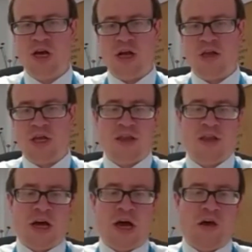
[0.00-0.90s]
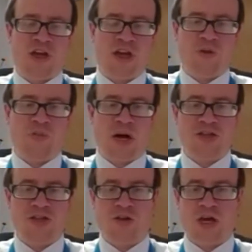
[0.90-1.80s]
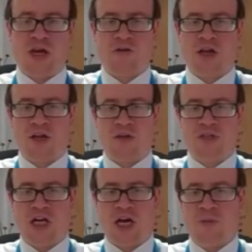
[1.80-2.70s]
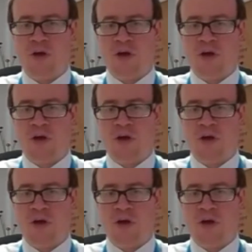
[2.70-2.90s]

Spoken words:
and then that having an impact on their curriculum time.